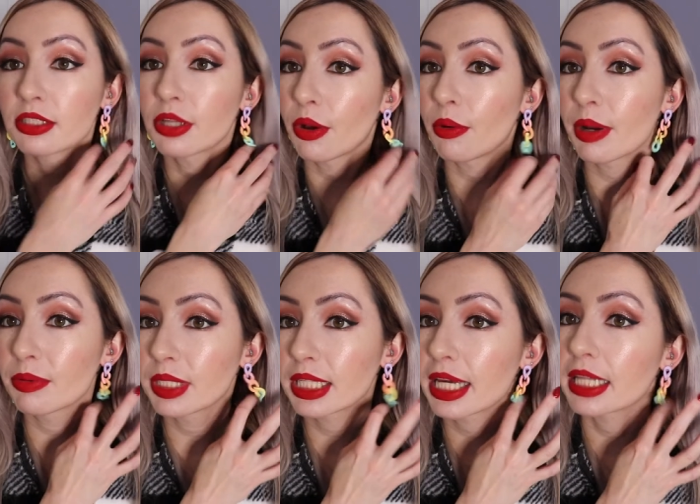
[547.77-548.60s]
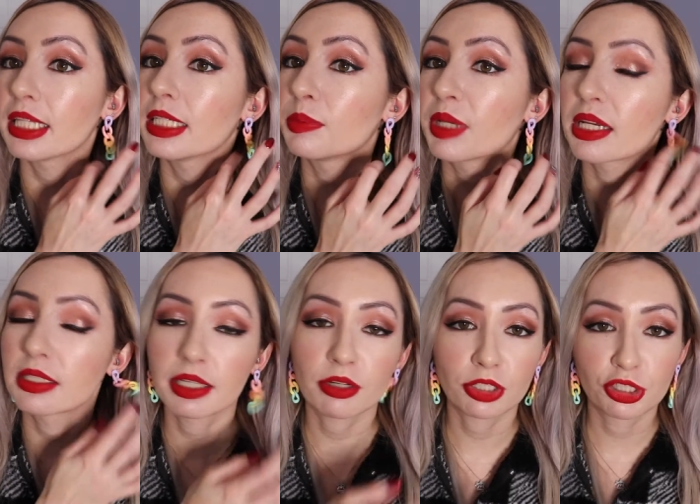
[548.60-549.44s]
So I really like these
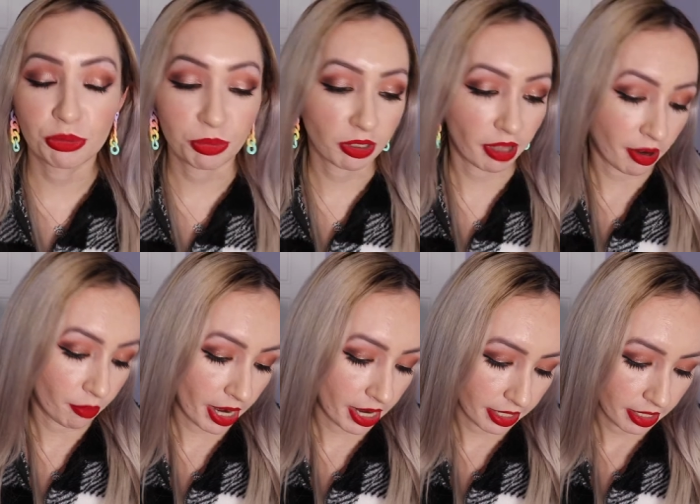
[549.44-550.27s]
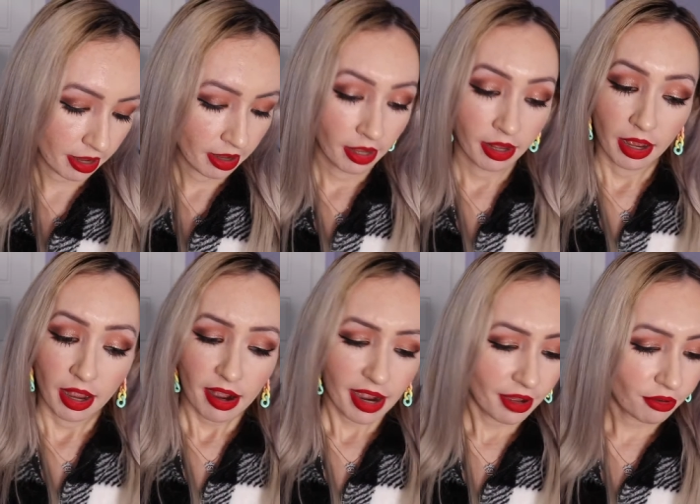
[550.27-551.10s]
because they are super lightweight.
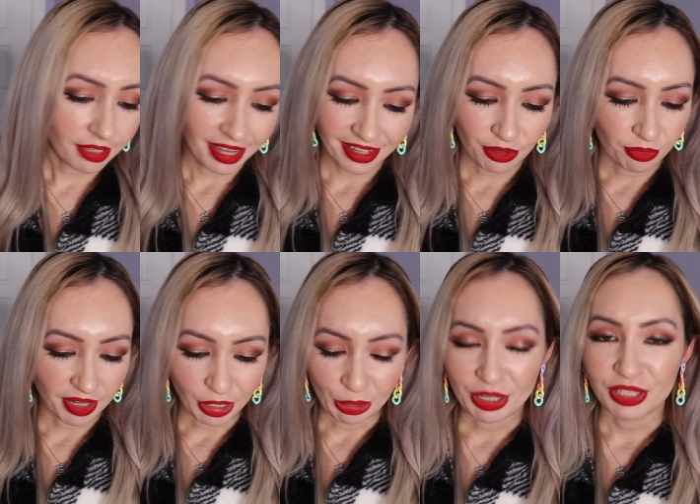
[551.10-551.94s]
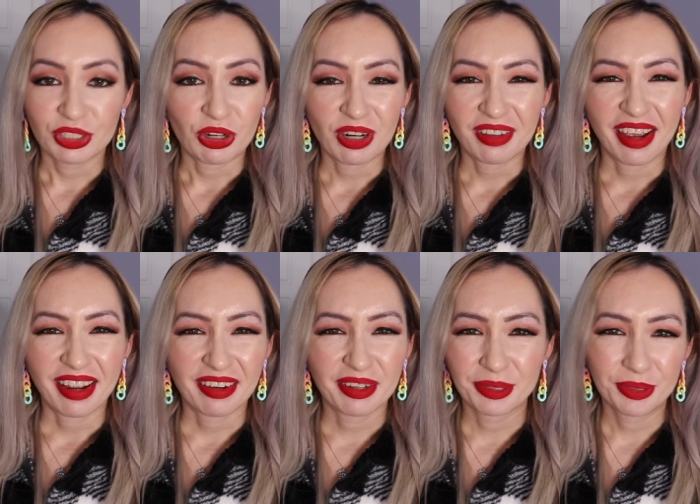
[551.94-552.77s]
I don't like it when earrings are
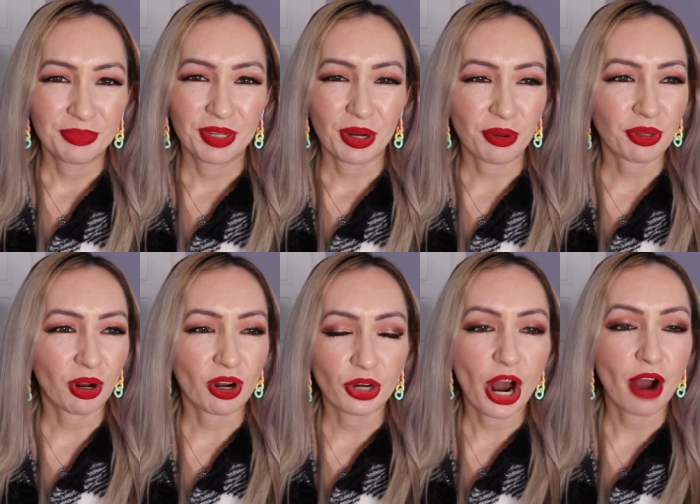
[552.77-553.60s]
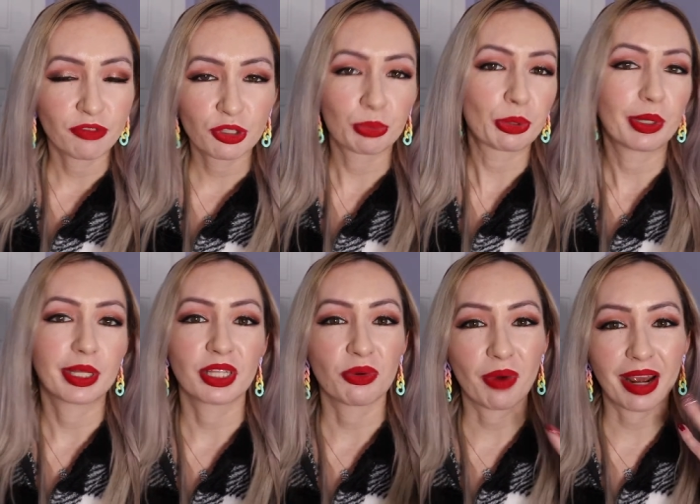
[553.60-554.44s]
like, you know, they're uncomfortable
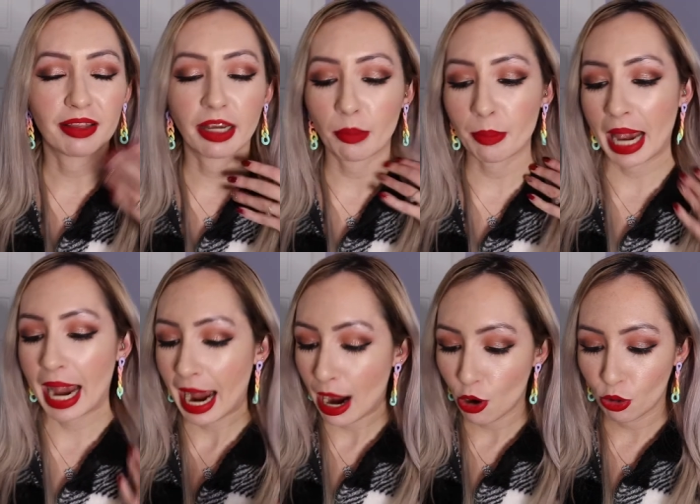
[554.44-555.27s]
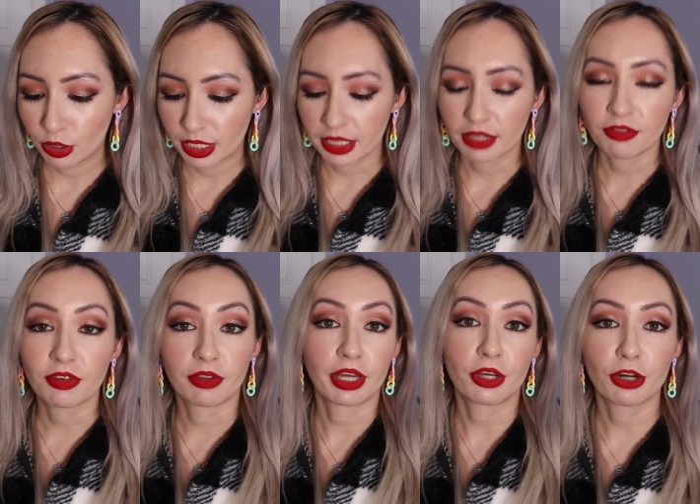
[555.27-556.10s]
and they weigh like a pound and they
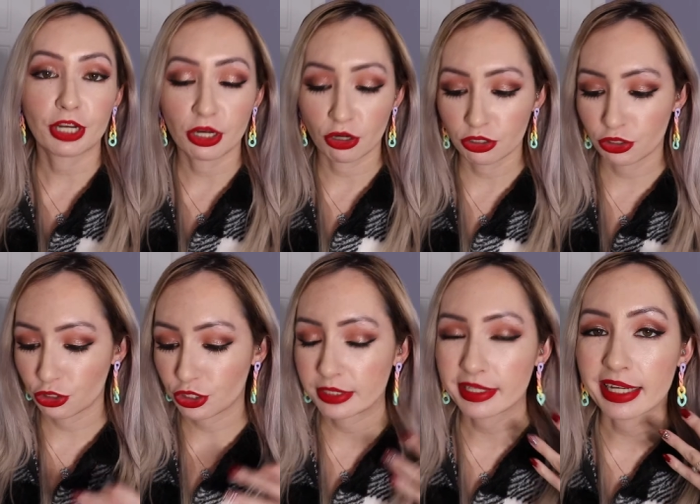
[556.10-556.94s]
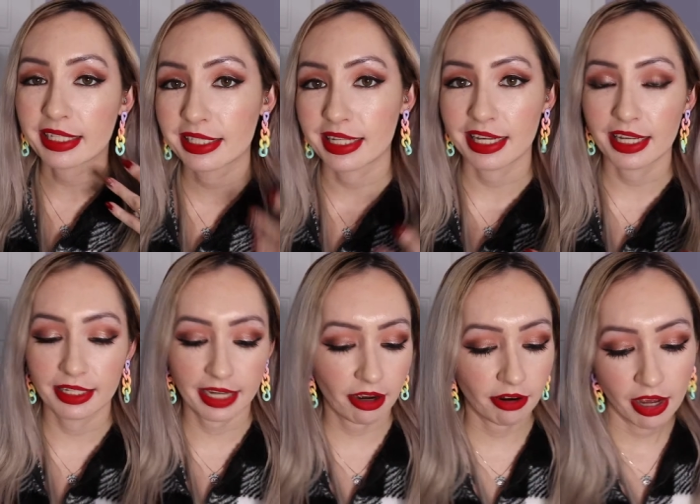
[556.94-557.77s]
feel like your ears are just like sinking
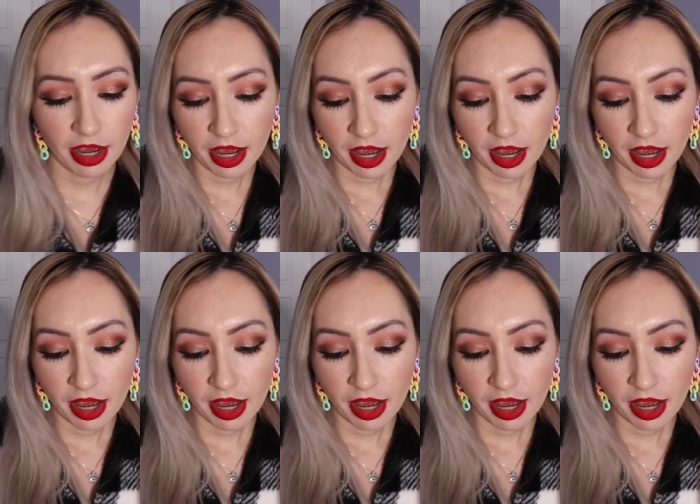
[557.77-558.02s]
down.